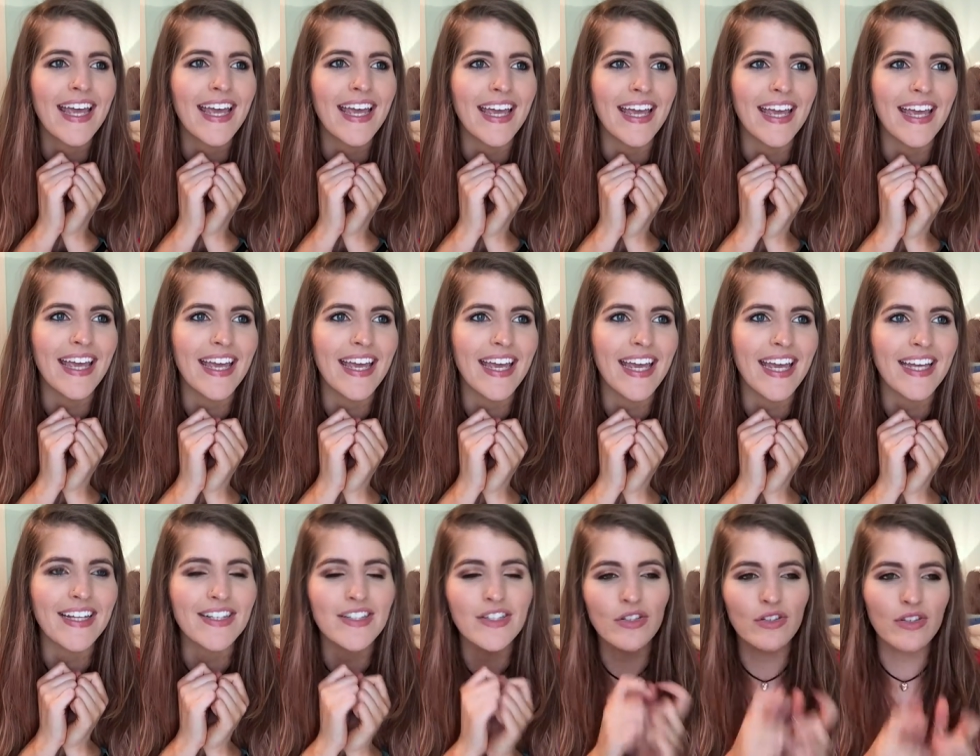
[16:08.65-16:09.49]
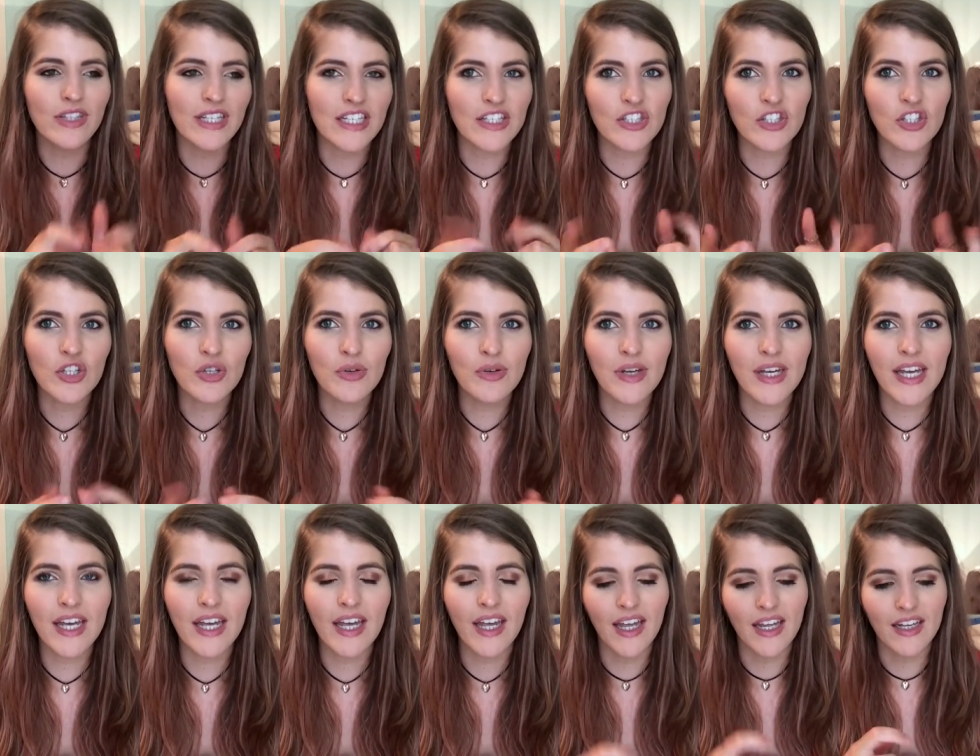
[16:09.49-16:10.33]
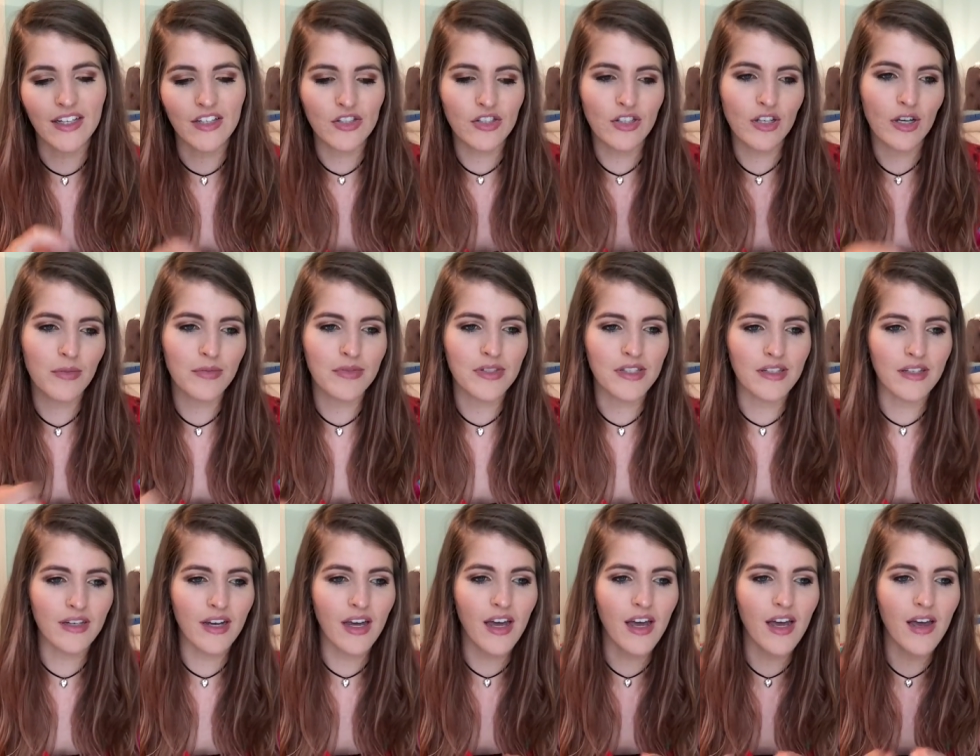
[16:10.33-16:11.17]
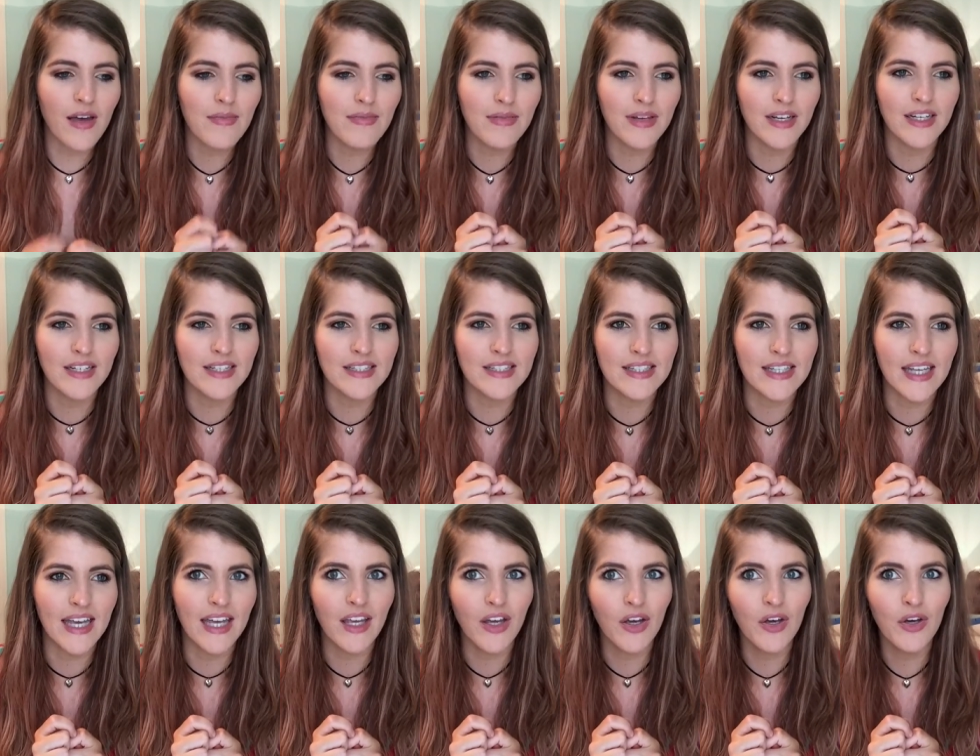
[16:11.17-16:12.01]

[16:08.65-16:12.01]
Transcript: And so they do it and she opens it up and it's like,